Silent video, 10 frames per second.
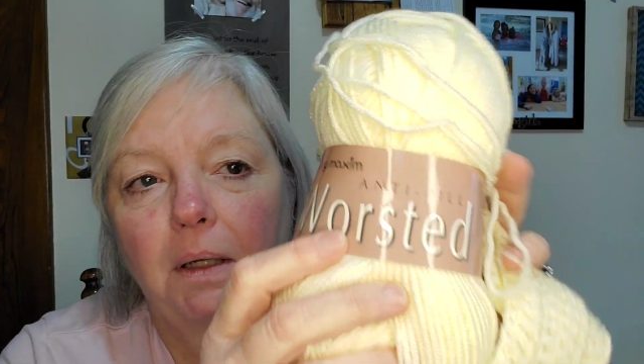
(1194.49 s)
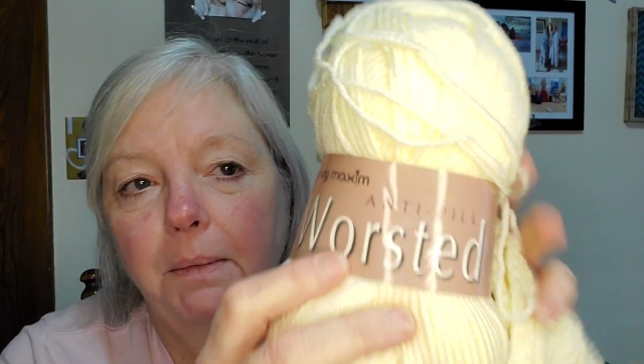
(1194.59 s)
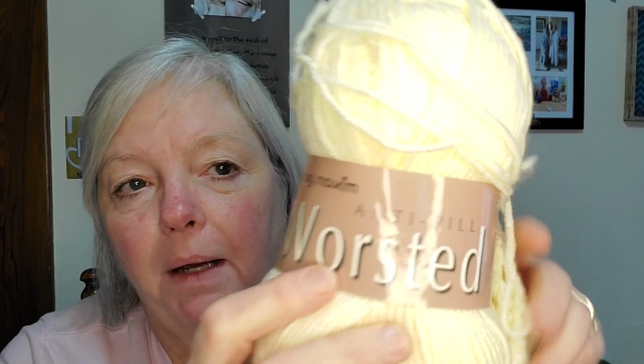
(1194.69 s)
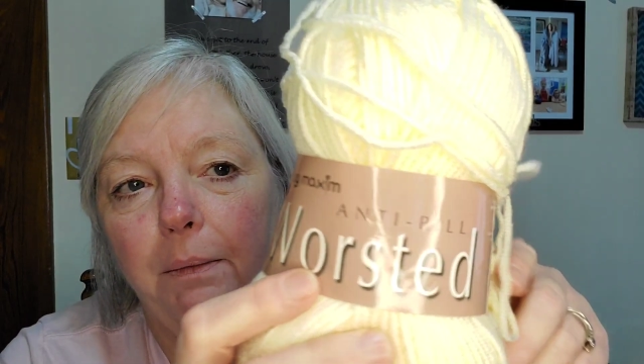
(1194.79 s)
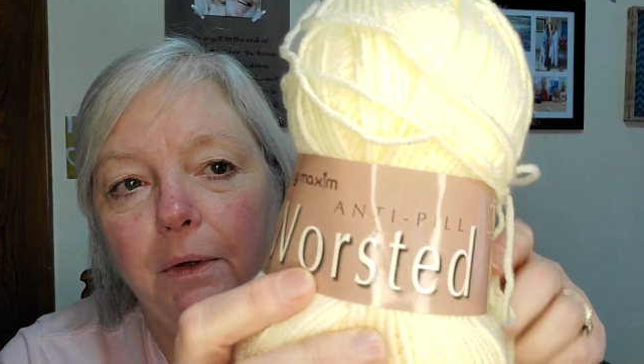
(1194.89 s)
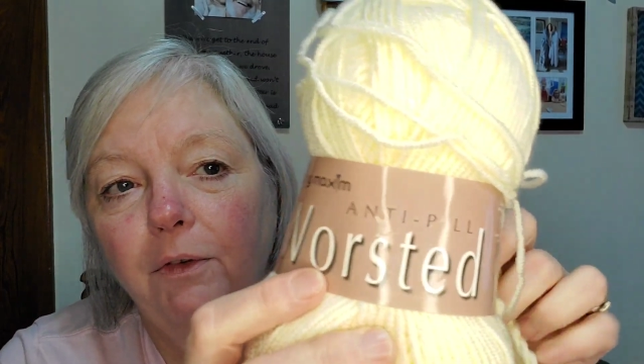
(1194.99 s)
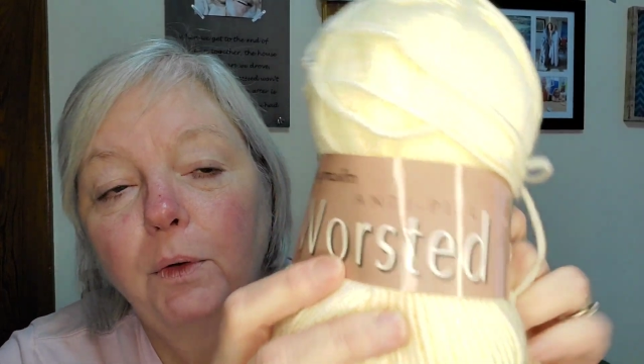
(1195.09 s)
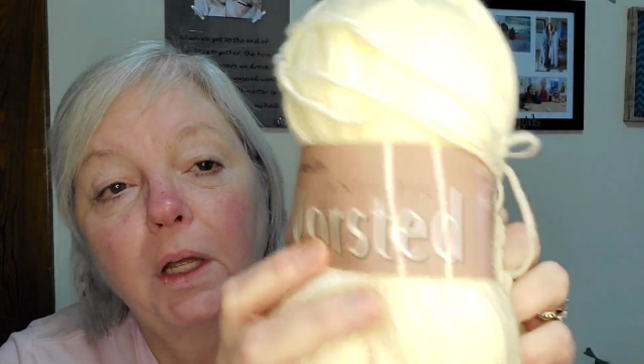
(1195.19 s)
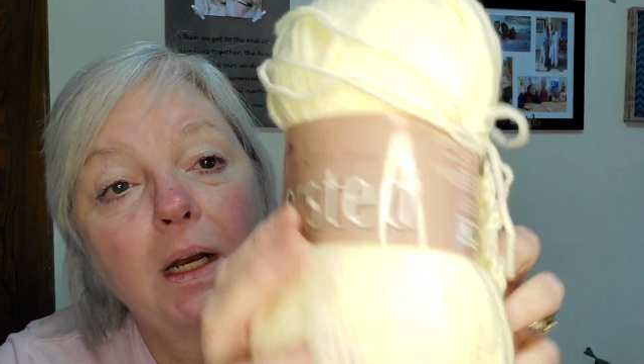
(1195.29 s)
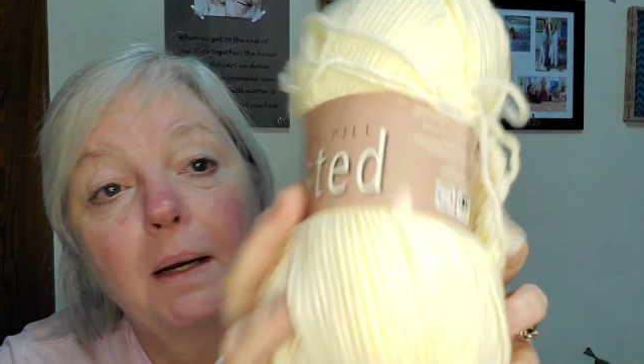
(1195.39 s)
am not
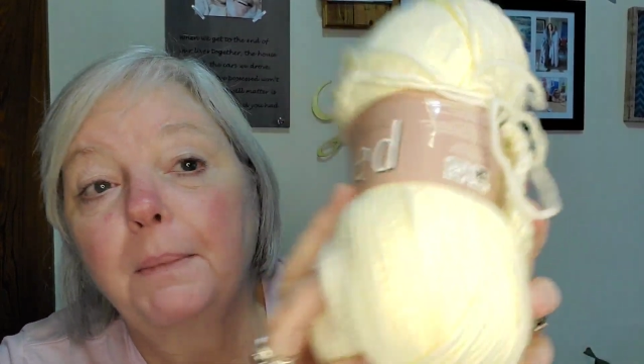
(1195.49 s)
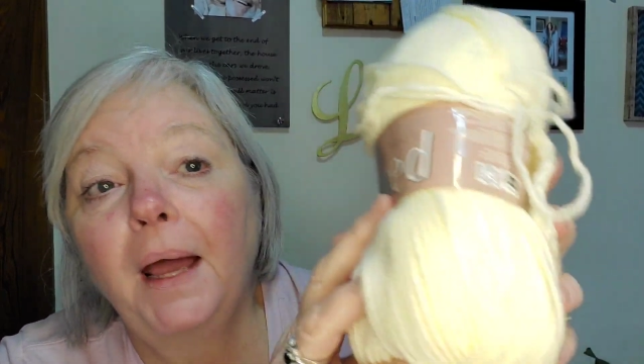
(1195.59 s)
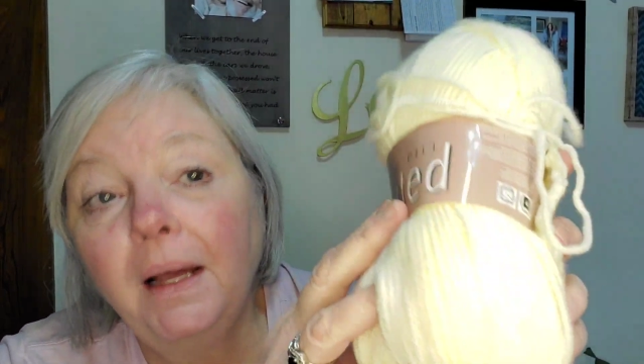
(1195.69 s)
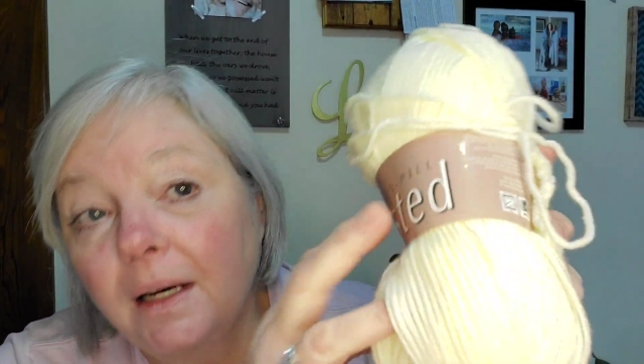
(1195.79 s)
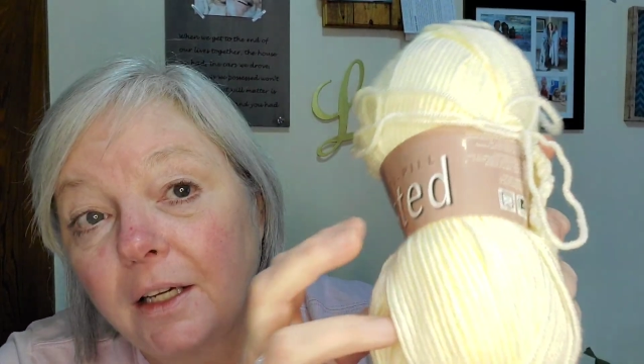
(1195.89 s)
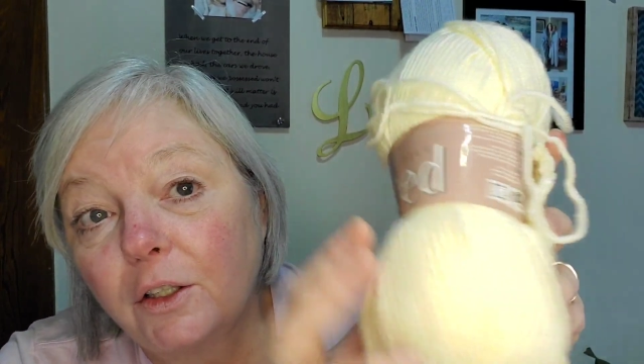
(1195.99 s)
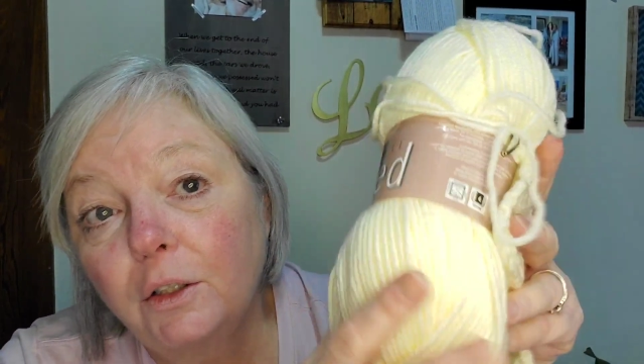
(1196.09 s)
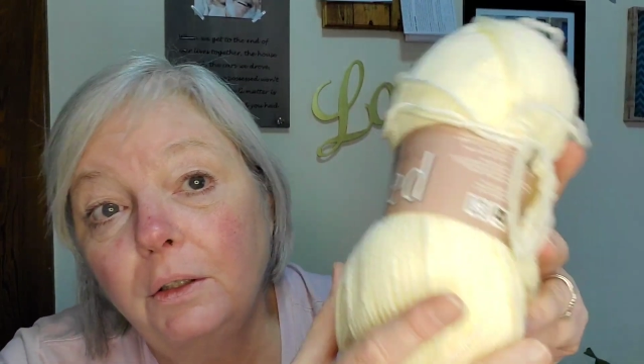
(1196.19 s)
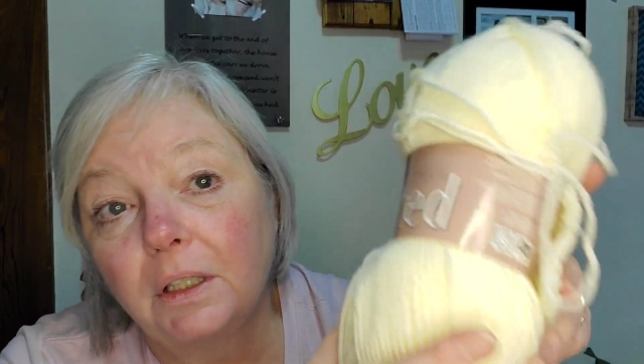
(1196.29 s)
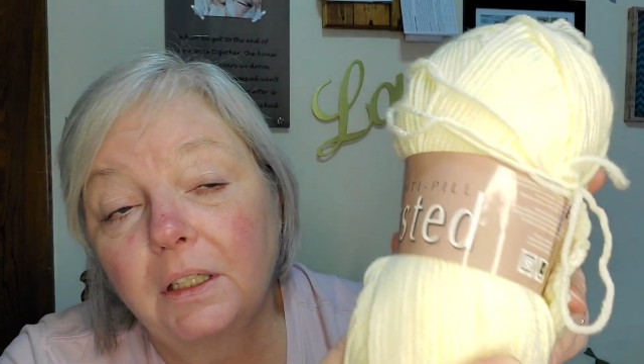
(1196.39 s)
reviewing it, and I'm not going to
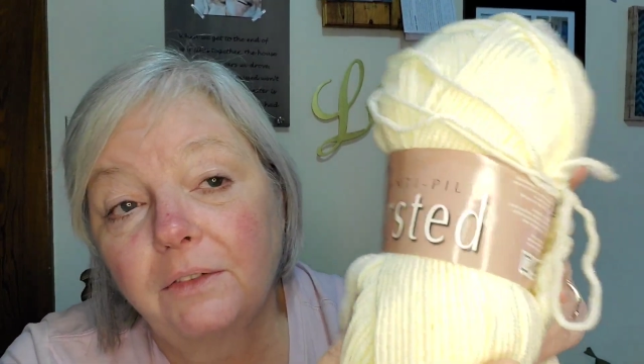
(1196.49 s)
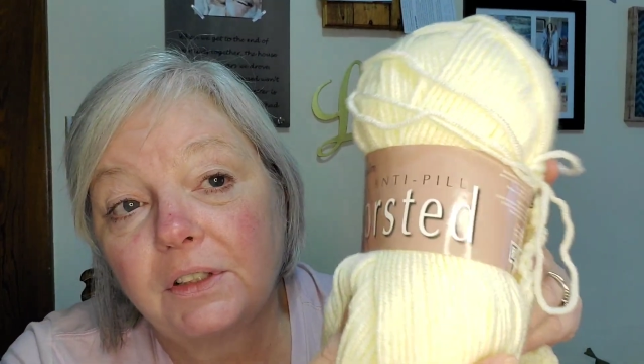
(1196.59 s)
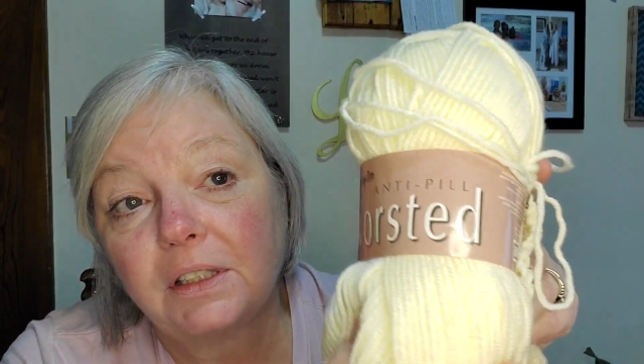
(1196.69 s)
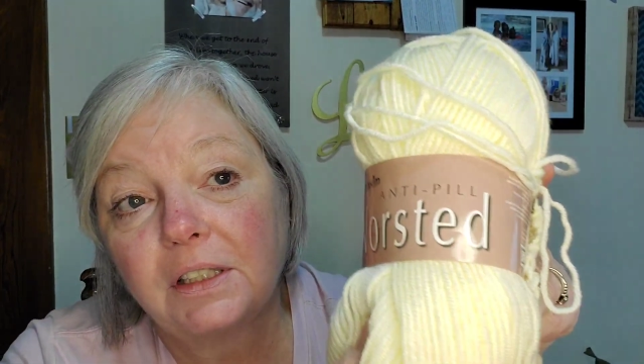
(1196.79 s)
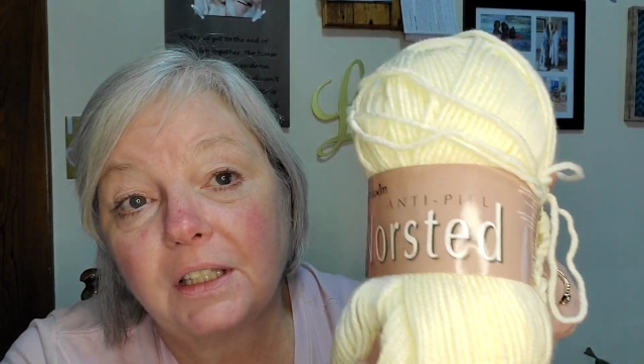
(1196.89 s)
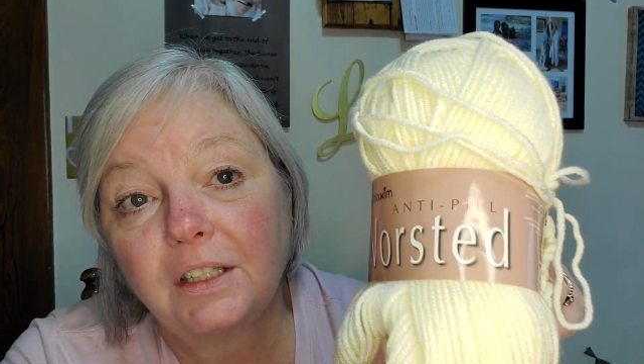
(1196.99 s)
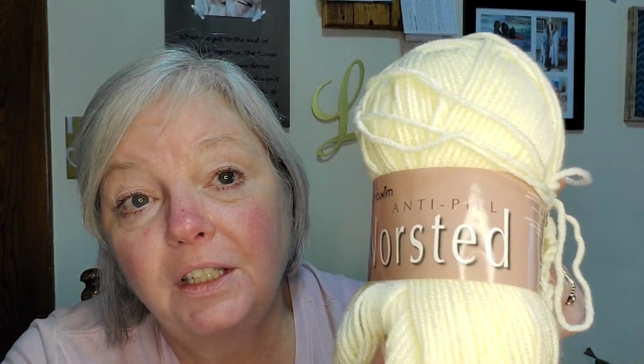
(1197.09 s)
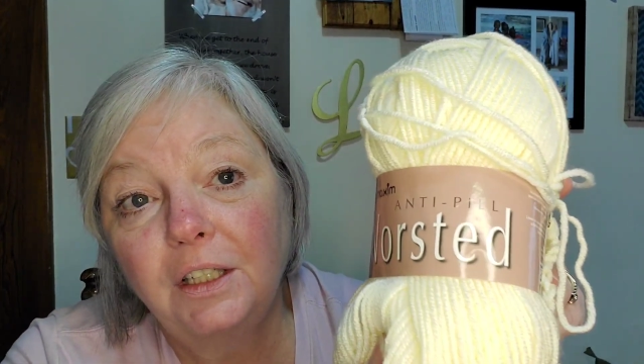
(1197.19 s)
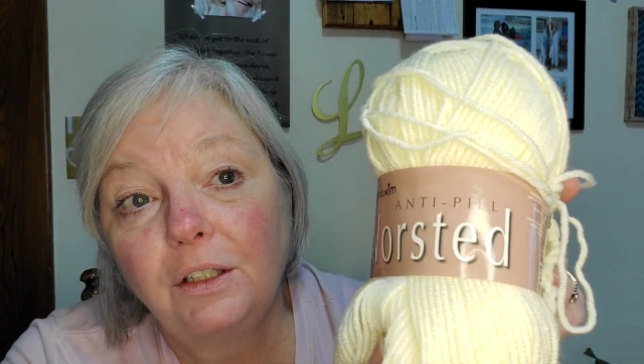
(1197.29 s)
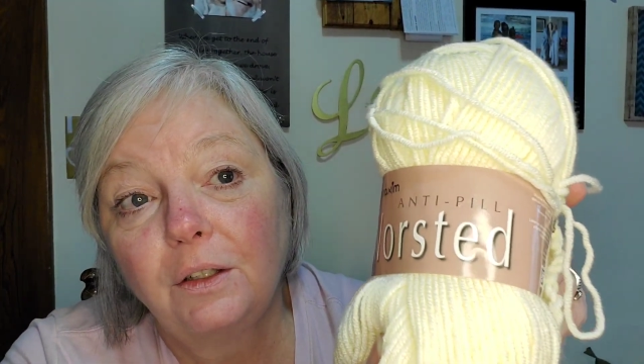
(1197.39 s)
include it if it's
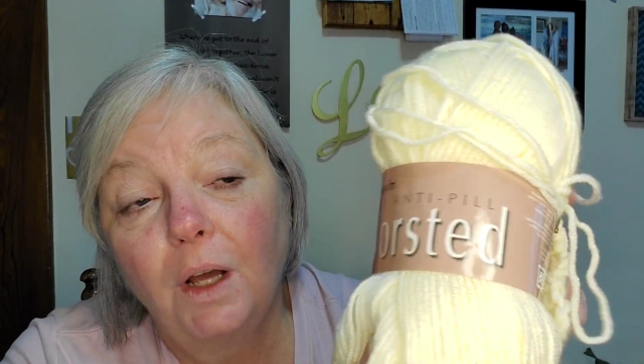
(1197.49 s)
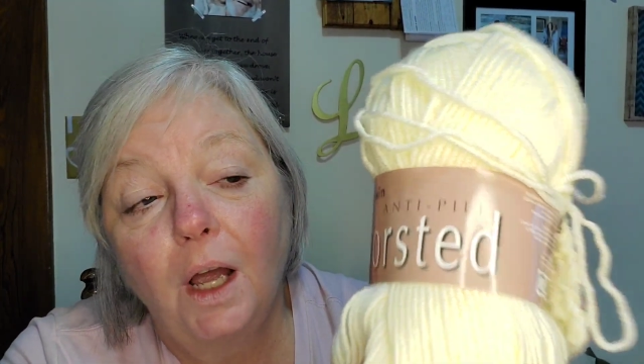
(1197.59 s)
discontinued.